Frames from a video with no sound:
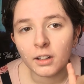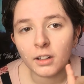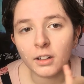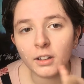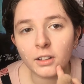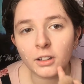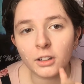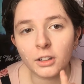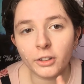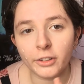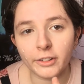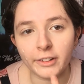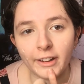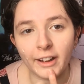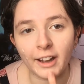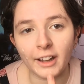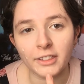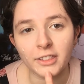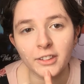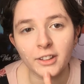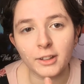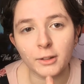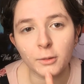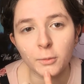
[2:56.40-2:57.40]
Because I
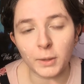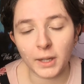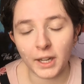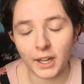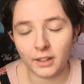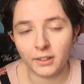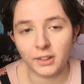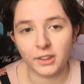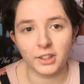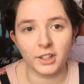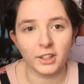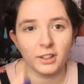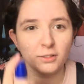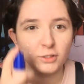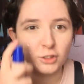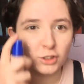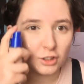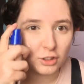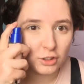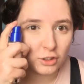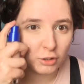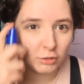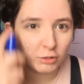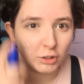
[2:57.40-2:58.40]
had this weird thing of
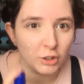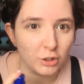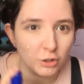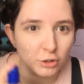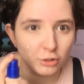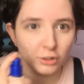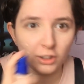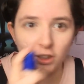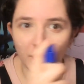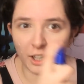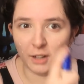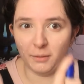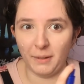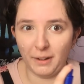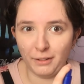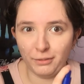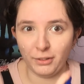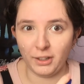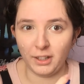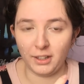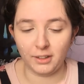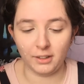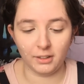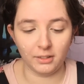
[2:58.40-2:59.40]
just doing it straight on my
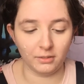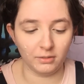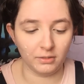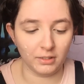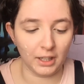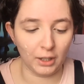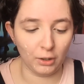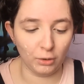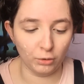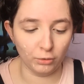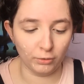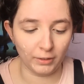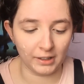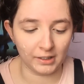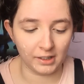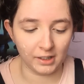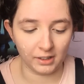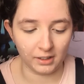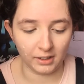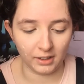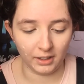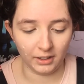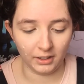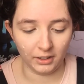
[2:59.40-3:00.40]
face, and I
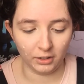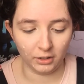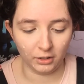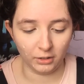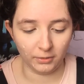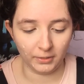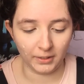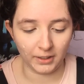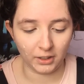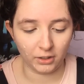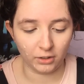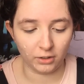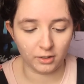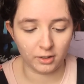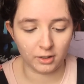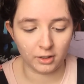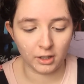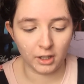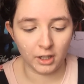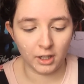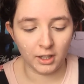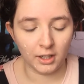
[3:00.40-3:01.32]
overdid it a little bit because